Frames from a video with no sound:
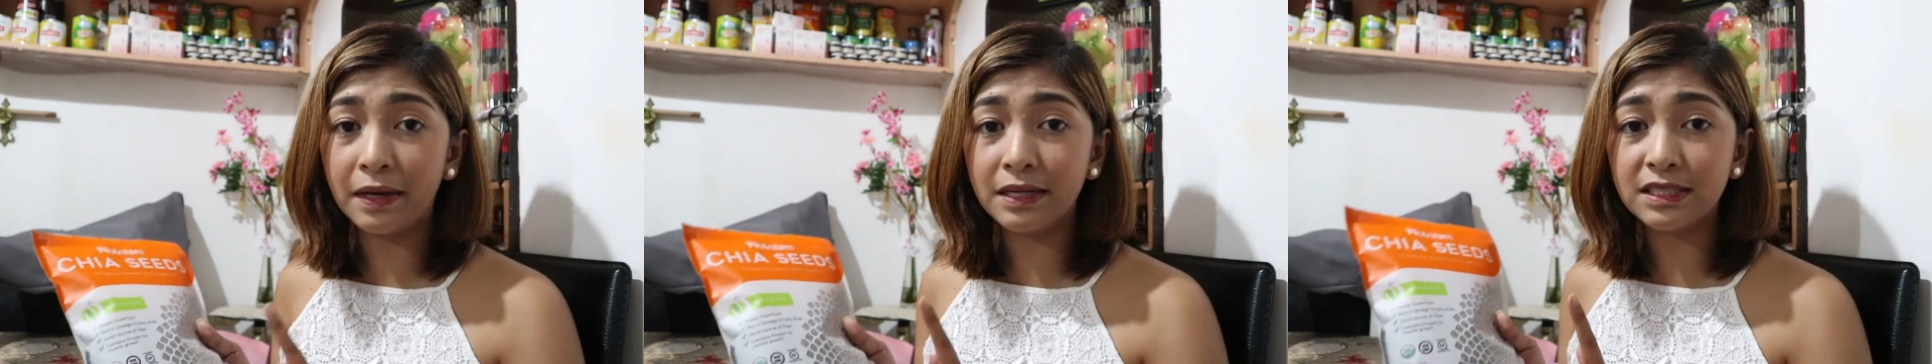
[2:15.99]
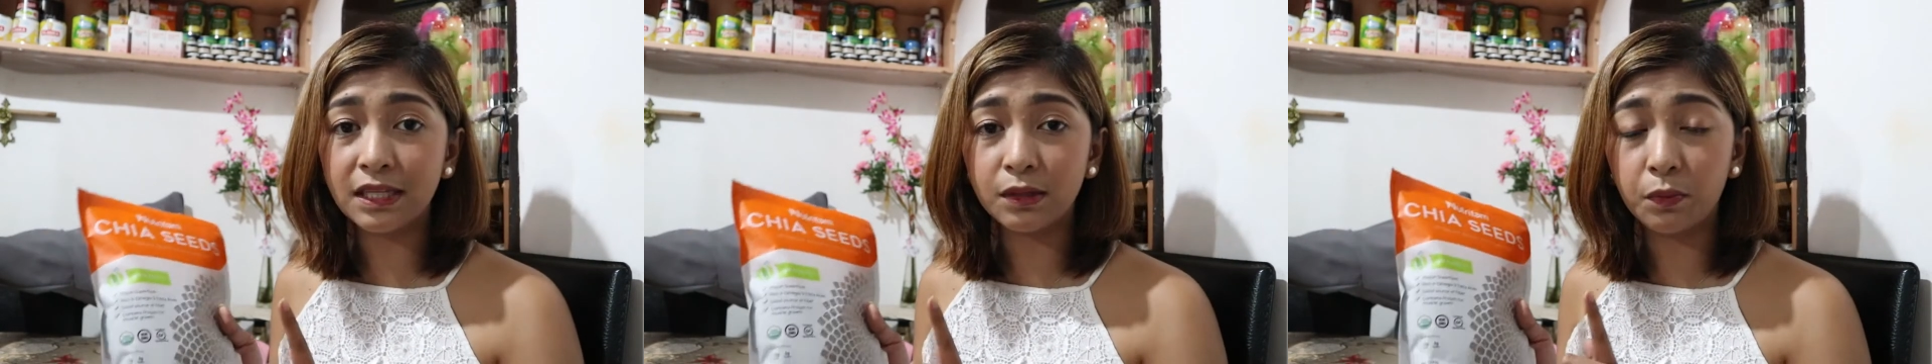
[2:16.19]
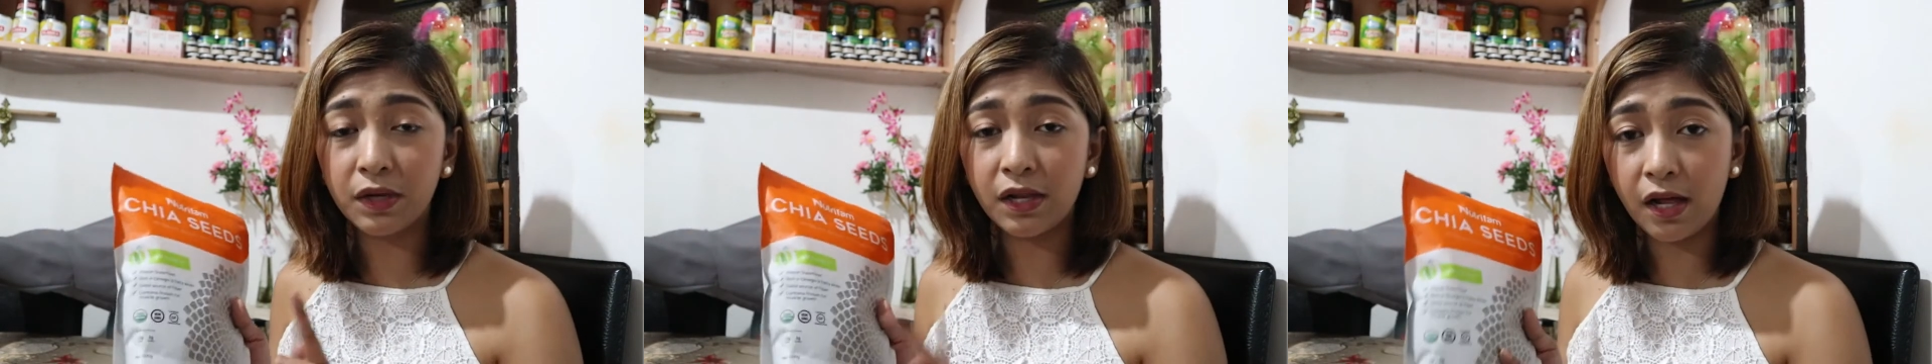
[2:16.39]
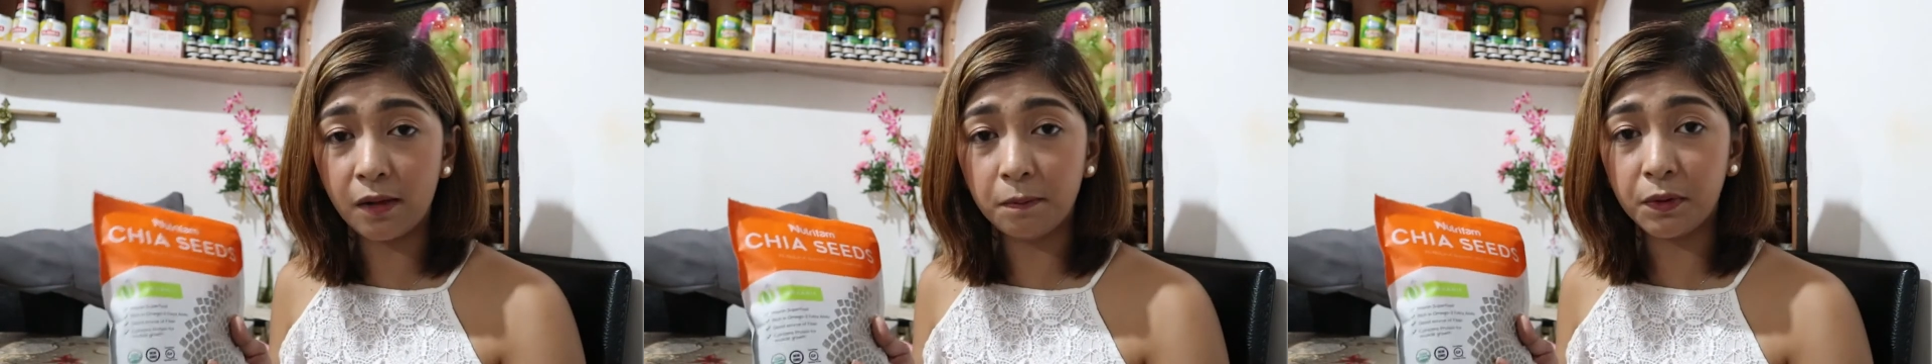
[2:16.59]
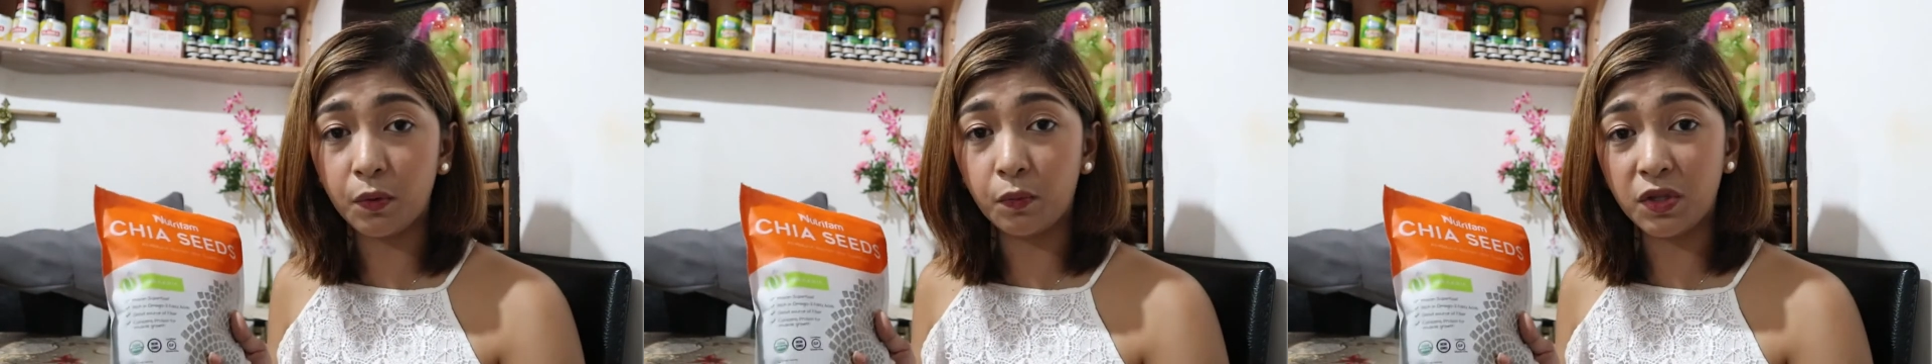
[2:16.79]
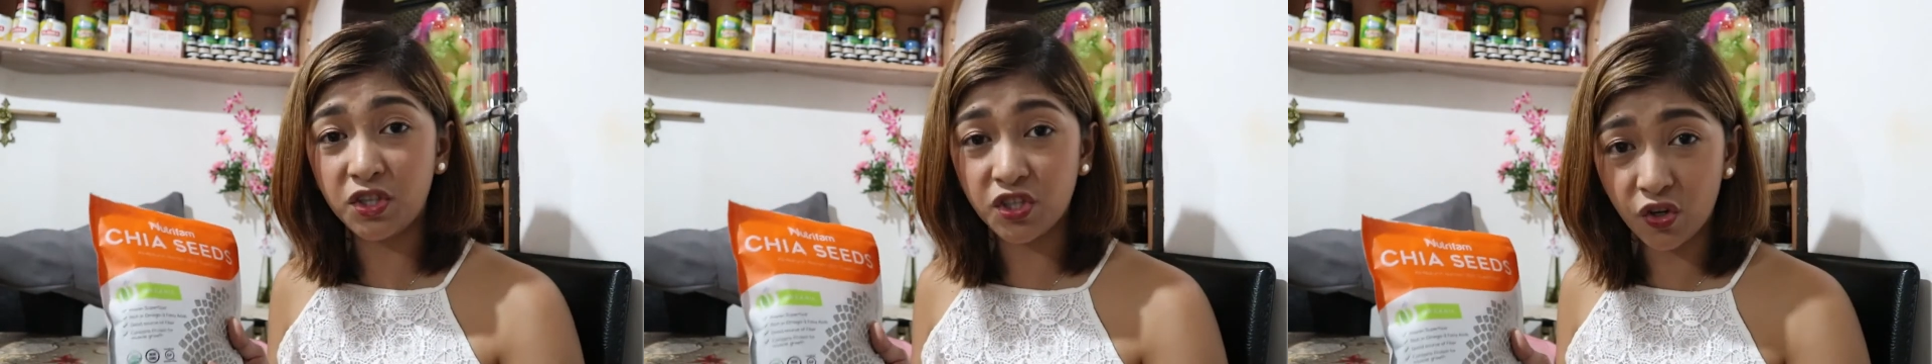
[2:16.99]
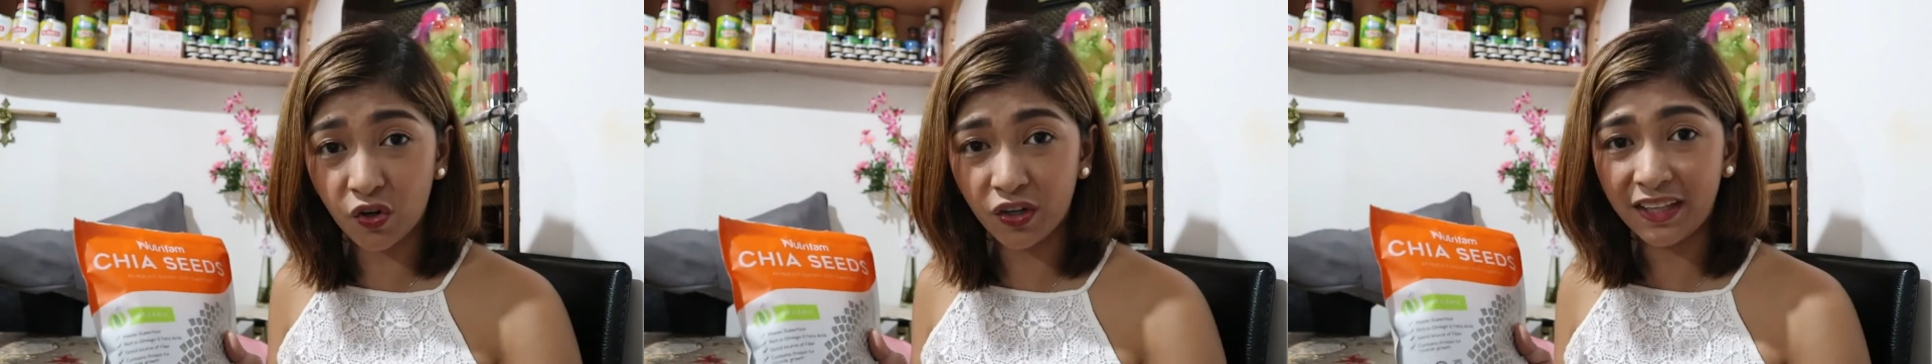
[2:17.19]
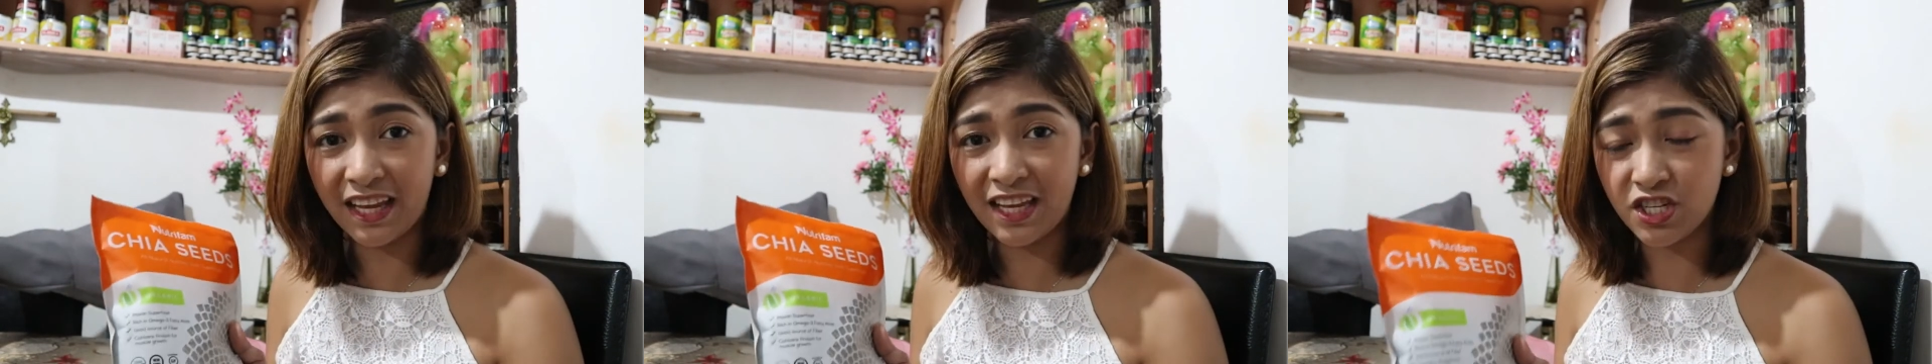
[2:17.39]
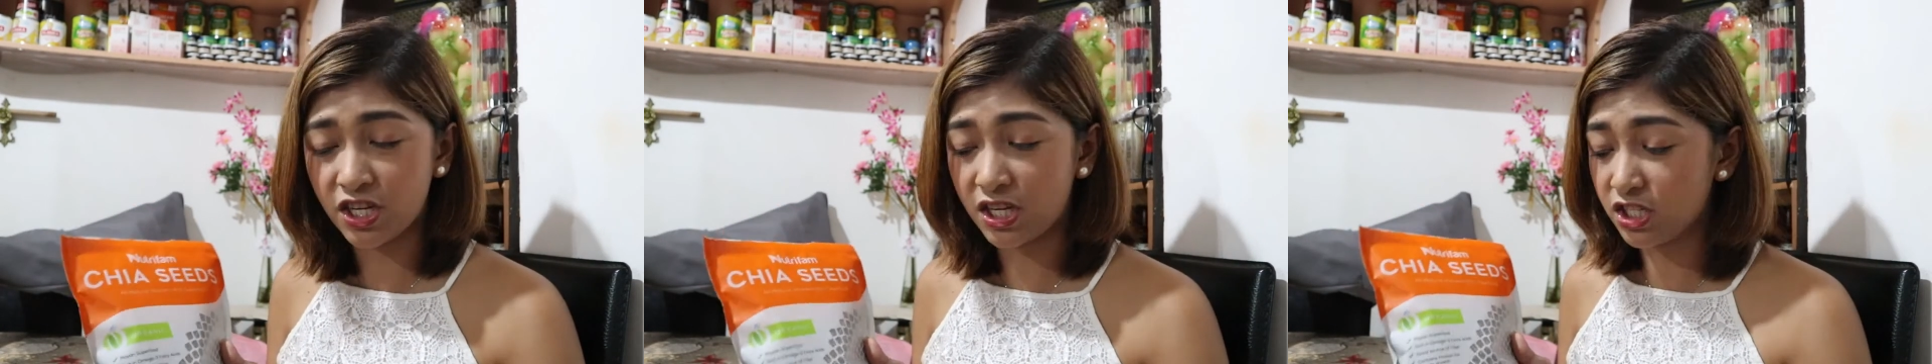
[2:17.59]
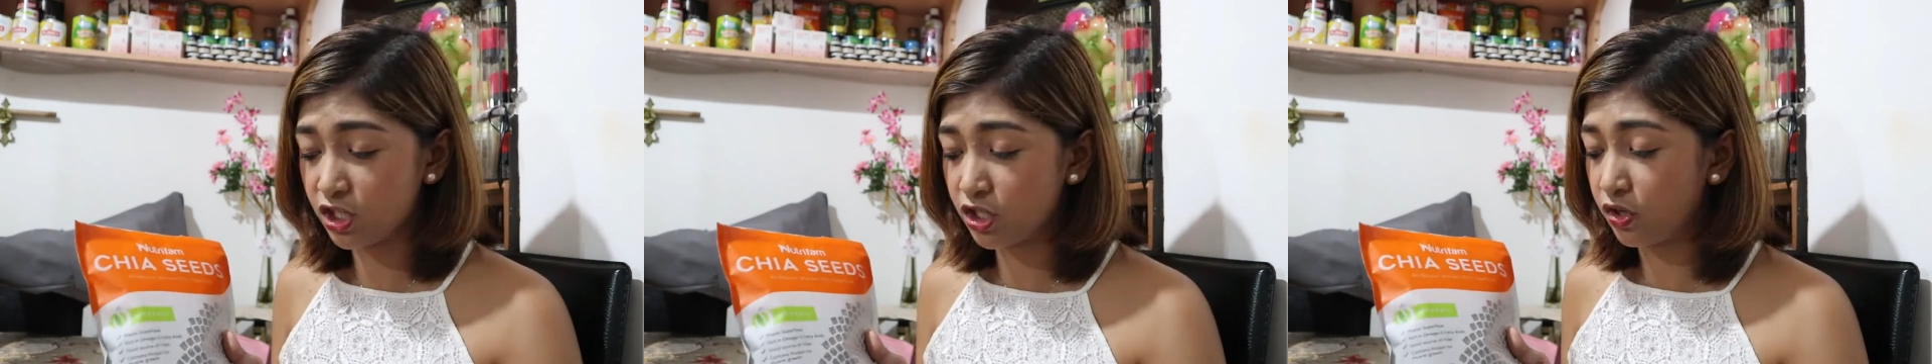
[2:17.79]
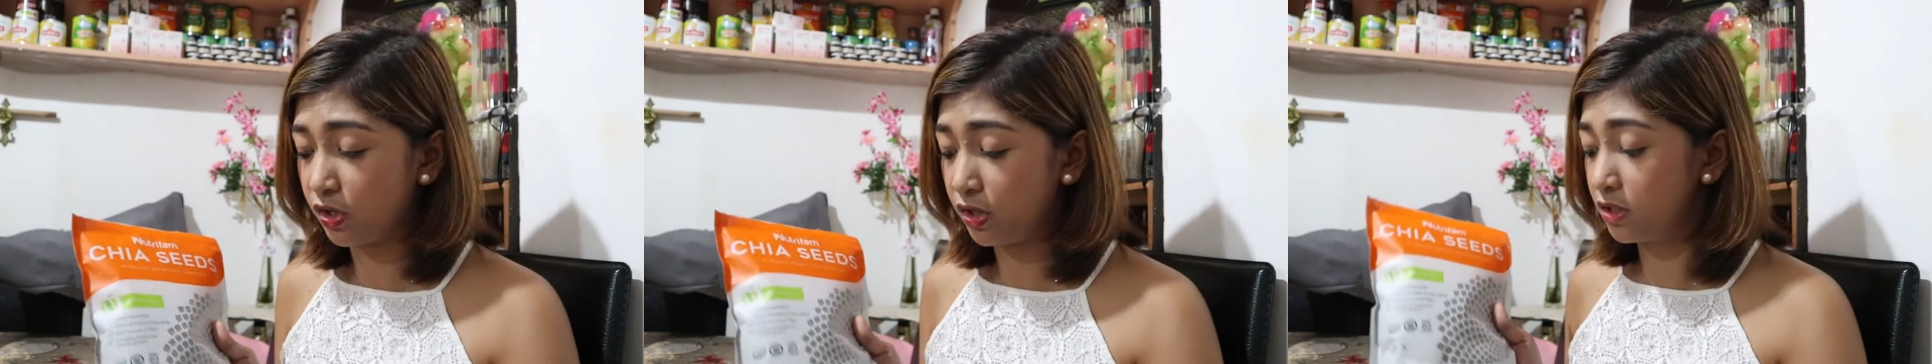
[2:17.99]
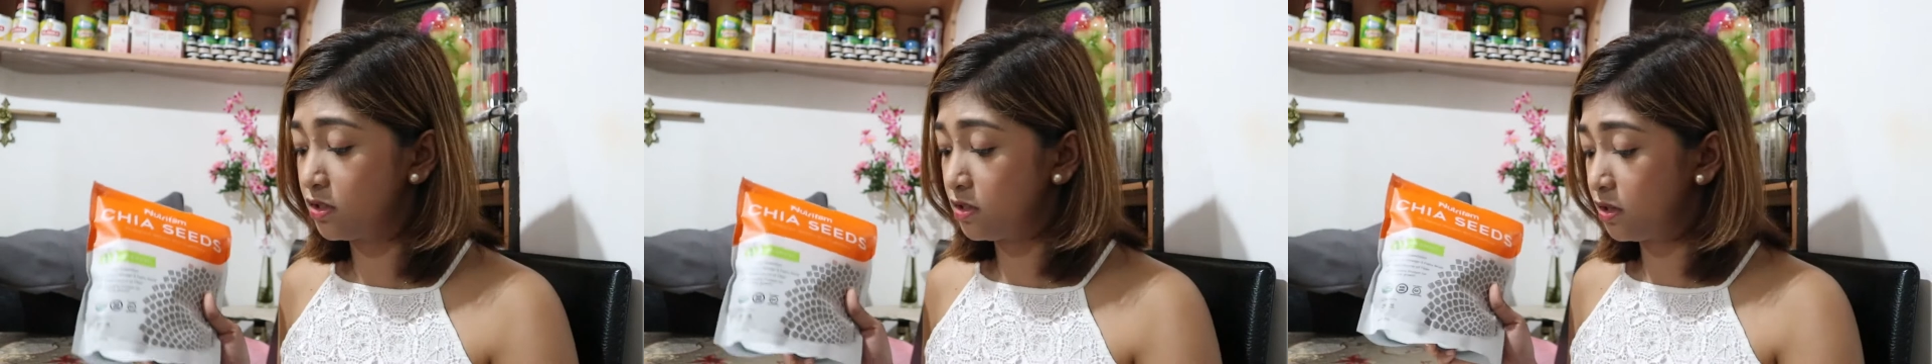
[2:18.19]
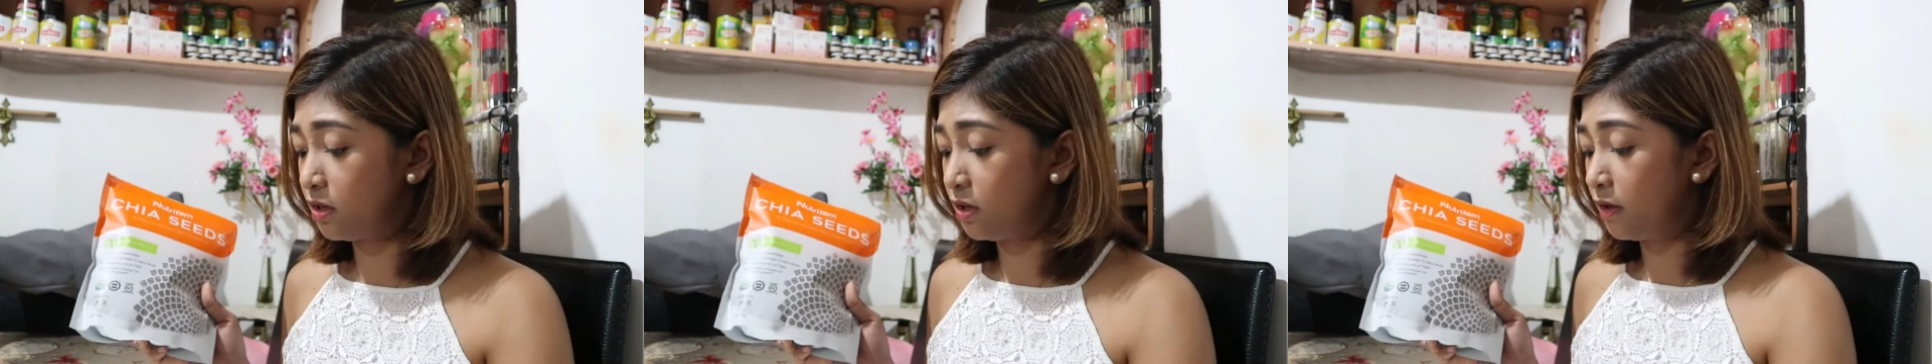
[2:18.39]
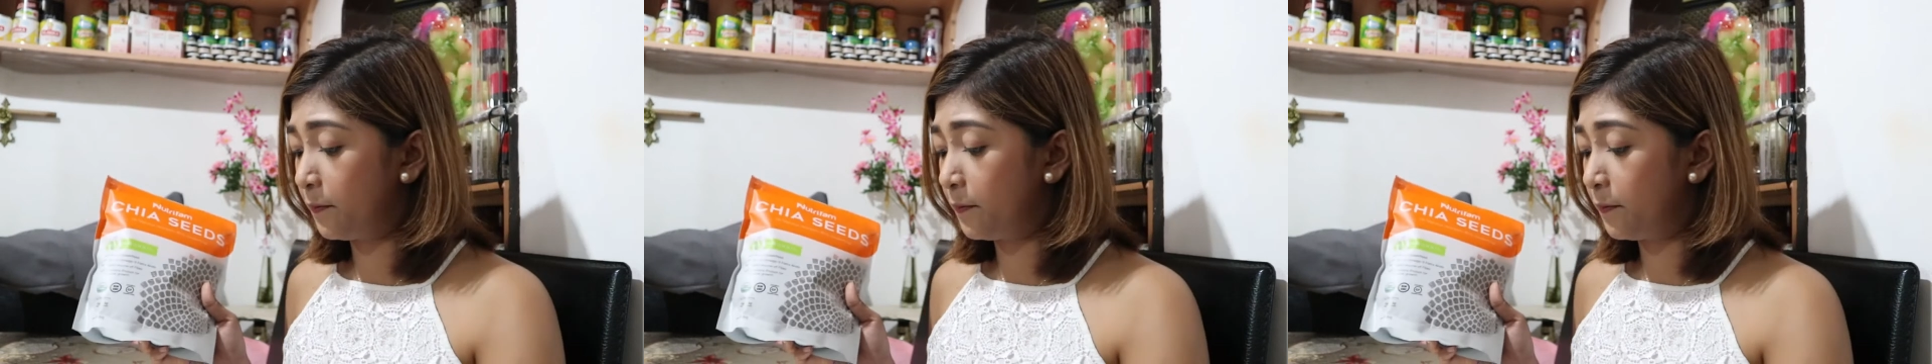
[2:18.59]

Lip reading: as it will help you with your digestions.